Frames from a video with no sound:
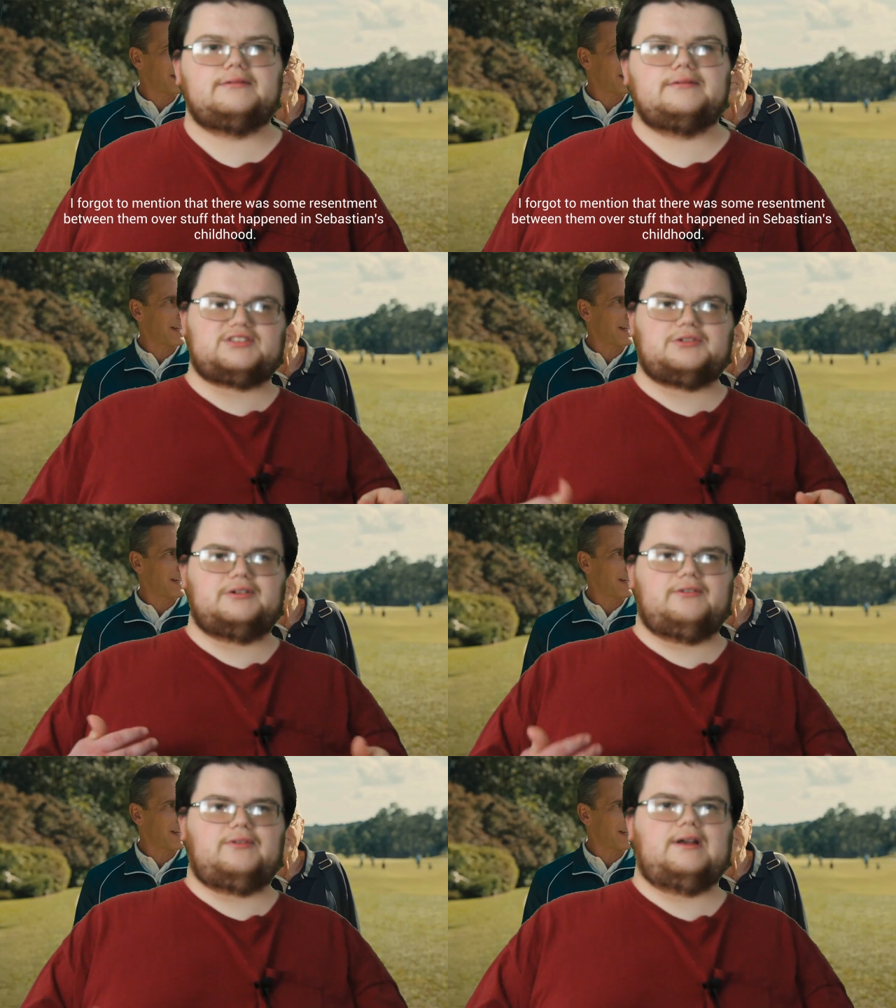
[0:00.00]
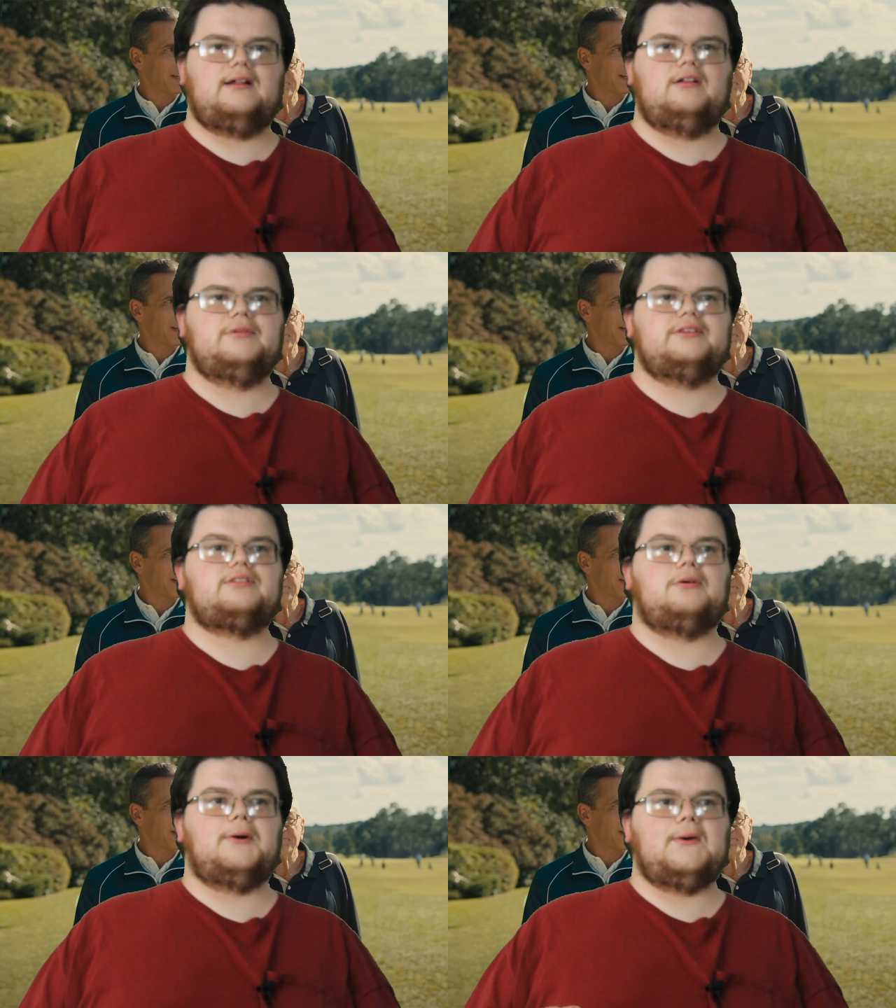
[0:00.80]
That sort of
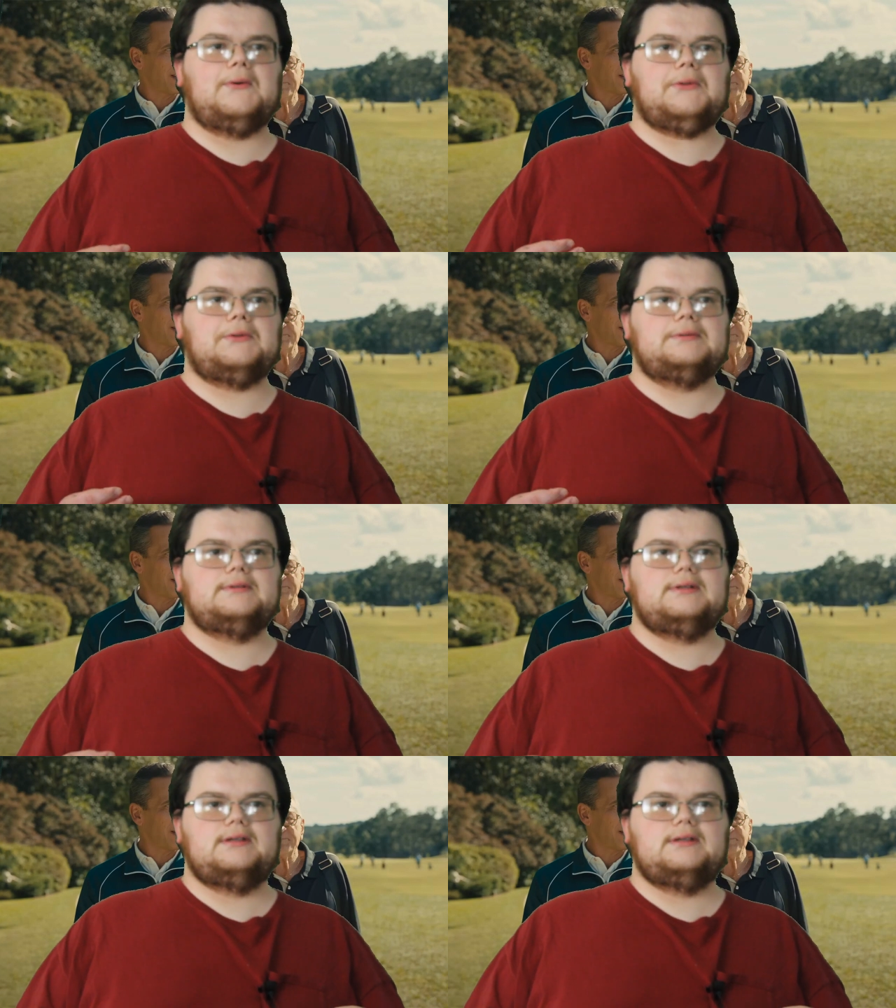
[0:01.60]
element, the whole